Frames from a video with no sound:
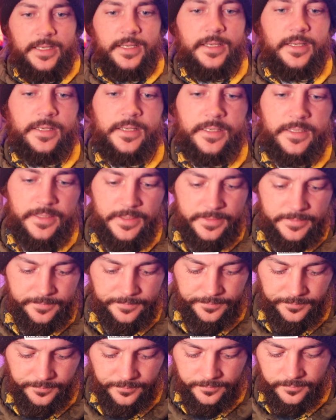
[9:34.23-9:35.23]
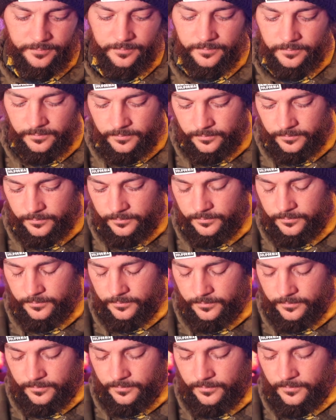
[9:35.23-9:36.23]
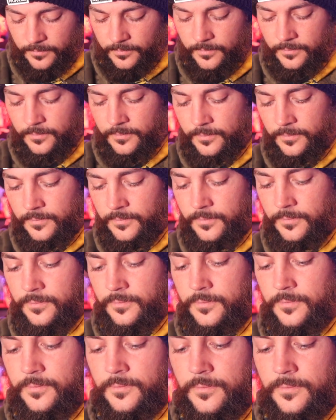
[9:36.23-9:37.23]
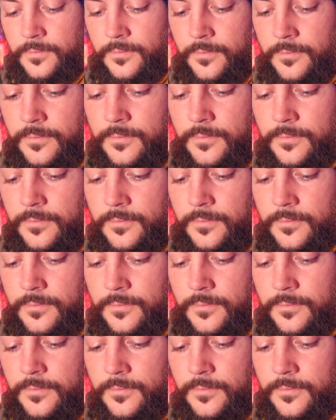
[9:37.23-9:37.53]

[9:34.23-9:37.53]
No one is speaking in this clip.